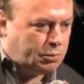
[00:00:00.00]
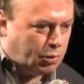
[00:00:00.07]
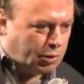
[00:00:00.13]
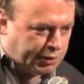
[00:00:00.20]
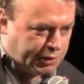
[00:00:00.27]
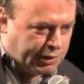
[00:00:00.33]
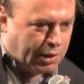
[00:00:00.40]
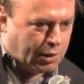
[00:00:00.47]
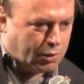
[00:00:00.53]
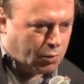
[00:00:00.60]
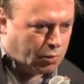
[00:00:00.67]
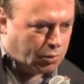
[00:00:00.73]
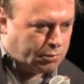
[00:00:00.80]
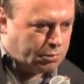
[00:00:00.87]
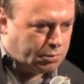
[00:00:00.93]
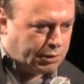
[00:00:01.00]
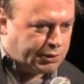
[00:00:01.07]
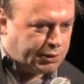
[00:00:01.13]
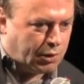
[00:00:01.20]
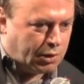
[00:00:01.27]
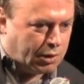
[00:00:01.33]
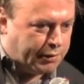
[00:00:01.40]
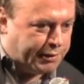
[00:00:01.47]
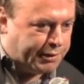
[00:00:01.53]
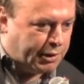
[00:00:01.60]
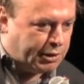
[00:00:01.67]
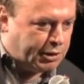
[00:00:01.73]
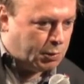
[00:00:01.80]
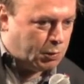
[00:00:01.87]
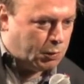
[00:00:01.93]
what's now called historically the
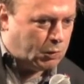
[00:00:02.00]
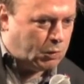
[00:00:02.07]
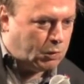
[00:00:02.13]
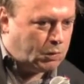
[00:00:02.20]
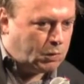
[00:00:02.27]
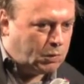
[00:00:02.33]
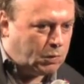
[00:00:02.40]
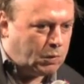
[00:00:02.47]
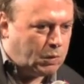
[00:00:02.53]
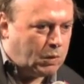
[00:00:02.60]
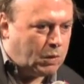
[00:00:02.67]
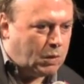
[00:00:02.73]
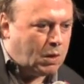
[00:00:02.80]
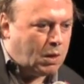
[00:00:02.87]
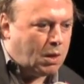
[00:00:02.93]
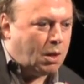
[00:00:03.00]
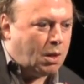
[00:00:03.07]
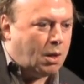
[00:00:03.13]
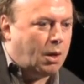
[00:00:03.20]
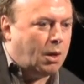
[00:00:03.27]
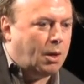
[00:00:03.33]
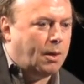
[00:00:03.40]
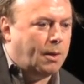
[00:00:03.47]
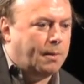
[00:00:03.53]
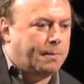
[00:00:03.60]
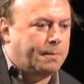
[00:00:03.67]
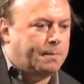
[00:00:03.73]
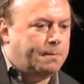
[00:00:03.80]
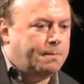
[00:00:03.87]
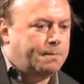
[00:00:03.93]
Dirty War,
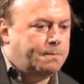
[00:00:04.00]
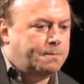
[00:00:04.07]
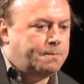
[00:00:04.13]
the